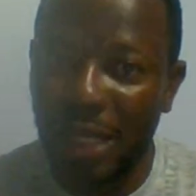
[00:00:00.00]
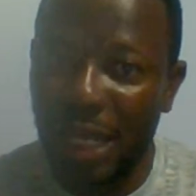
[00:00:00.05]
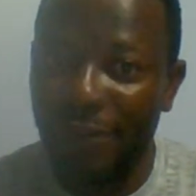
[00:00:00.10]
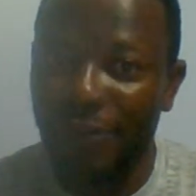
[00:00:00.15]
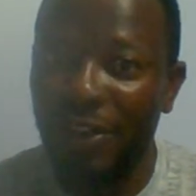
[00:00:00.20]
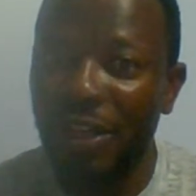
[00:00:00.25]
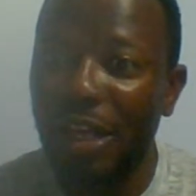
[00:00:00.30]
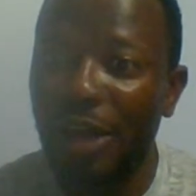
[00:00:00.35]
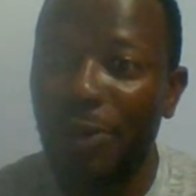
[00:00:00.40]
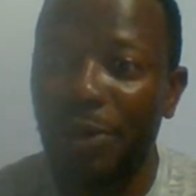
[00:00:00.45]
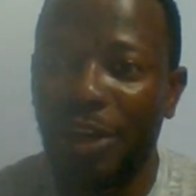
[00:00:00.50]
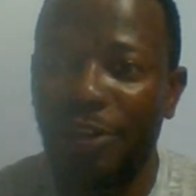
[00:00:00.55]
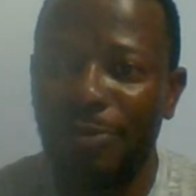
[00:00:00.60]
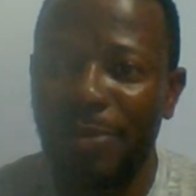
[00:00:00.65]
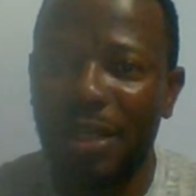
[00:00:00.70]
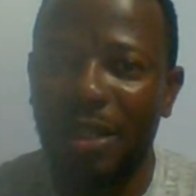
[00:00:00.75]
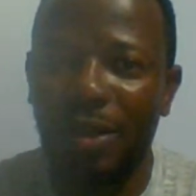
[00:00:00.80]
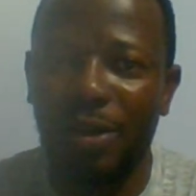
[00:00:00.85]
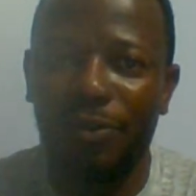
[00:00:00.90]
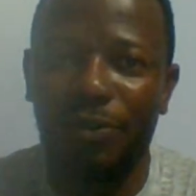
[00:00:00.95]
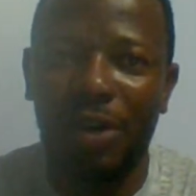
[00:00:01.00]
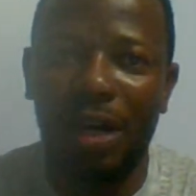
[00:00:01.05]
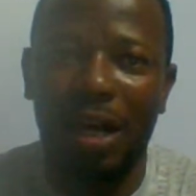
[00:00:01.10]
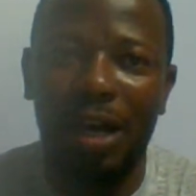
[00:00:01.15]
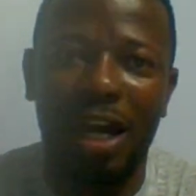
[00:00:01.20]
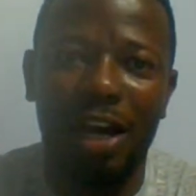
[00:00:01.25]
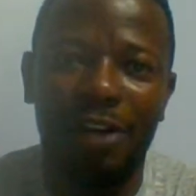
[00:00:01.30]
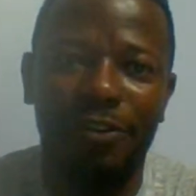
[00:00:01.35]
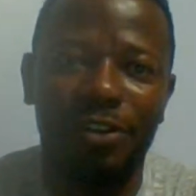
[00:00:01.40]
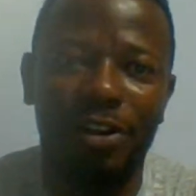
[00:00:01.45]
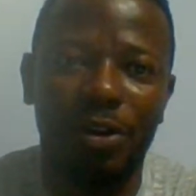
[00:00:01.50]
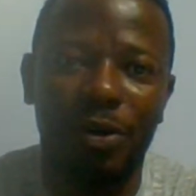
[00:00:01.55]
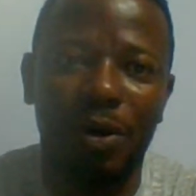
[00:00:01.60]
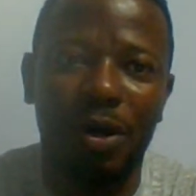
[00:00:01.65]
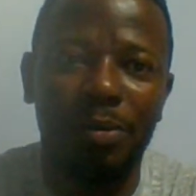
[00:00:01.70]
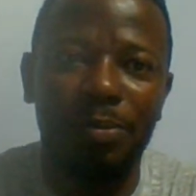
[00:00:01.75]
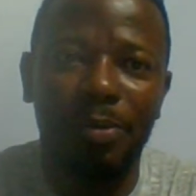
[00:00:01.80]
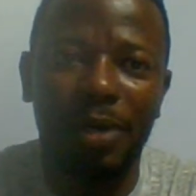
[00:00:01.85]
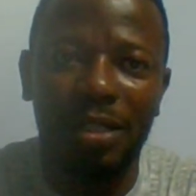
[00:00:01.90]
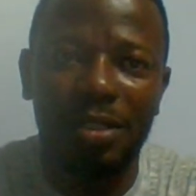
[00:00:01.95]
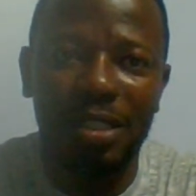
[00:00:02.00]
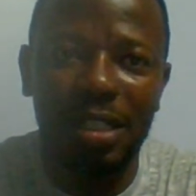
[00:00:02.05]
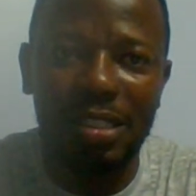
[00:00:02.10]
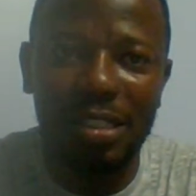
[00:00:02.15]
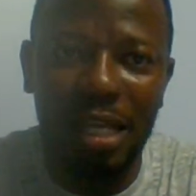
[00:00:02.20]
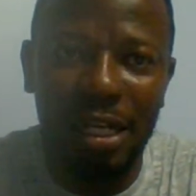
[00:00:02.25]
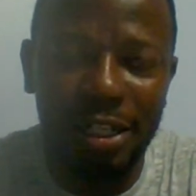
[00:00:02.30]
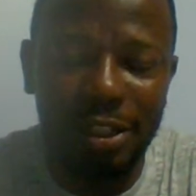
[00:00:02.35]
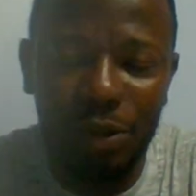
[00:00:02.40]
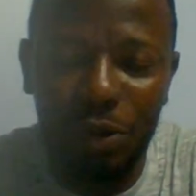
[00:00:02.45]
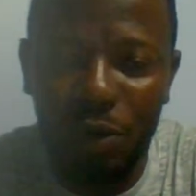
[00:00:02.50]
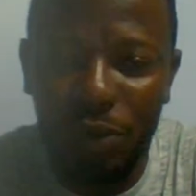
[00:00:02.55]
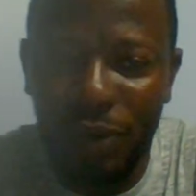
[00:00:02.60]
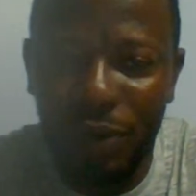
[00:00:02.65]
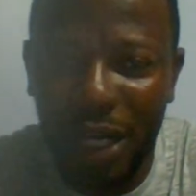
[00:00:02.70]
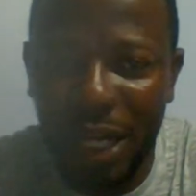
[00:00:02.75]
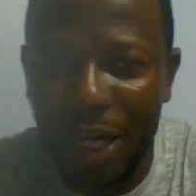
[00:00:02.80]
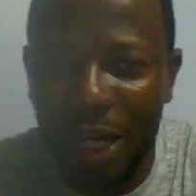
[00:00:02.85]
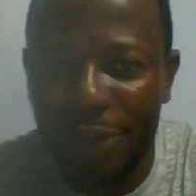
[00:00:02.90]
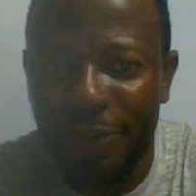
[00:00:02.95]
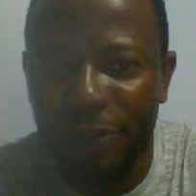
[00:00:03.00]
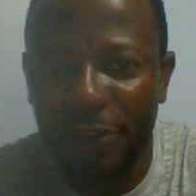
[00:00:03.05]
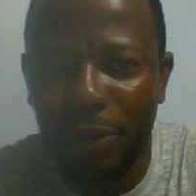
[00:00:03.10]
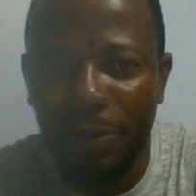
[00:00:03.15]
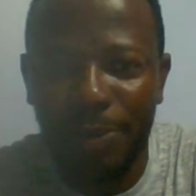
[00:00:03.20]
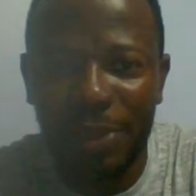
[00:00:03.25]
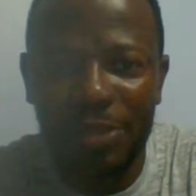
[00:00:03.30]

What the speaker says: I think I would have been here for half an hour, but it's a little over half now.